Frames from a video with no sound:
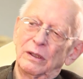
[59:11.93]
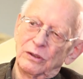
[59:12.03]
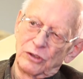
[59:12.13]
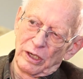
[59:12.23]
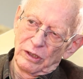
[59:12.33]

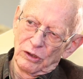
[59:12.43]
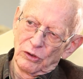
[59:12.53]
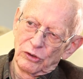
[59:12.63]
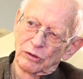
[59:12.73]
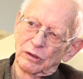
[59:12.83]
Johnny
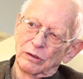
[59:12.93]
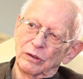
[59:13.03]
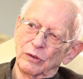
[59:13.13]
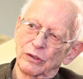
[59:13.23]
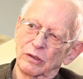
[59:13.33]
Osier,
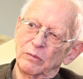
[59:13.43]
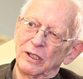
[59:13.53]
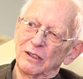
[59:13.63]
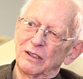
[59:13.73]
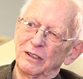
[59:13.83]
who was
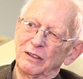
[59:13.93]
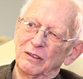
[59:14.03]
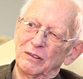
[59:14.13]
immediately